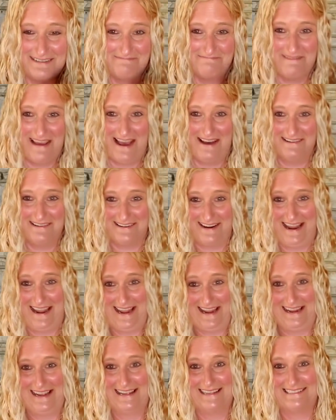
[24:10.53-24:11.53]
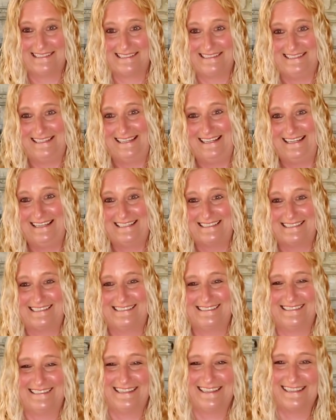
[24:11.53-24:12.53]
Now on my hands, knees.
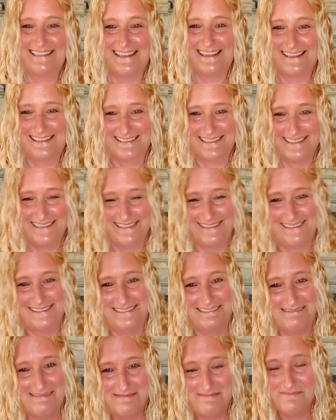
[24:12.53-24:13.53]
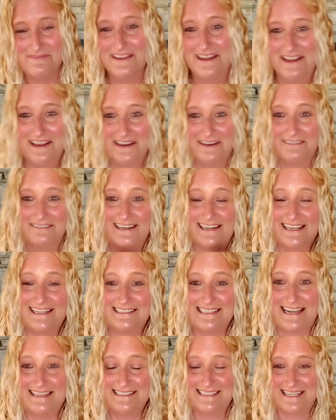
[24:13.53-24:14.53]
We get
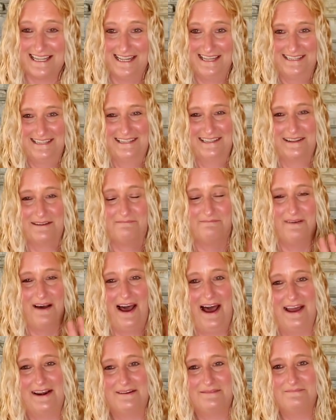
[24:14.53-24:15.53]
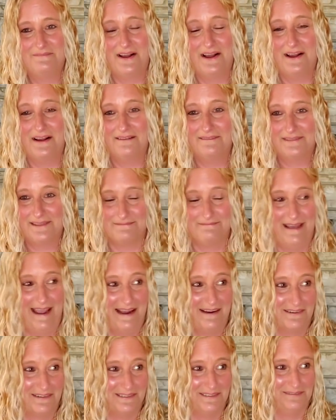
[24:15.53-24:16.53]
down to the bottom of the
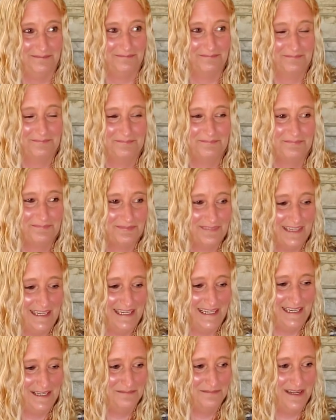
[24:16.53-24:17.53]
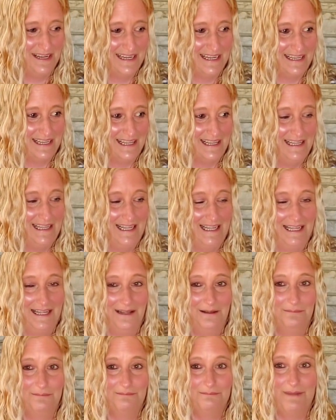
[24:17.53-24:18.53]
mountain. And I'm like,
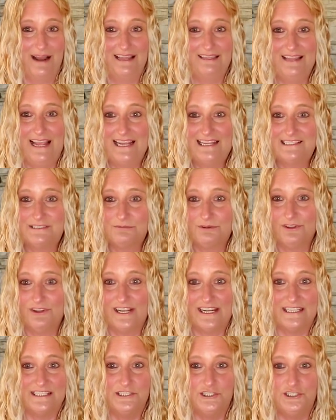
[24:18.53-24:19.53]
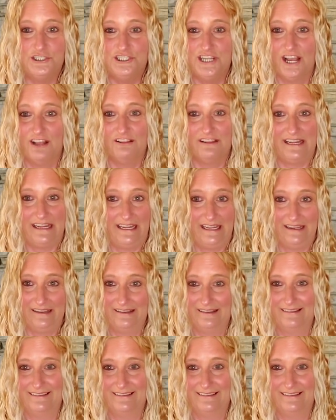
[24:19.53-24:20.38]
my legs were like jelly.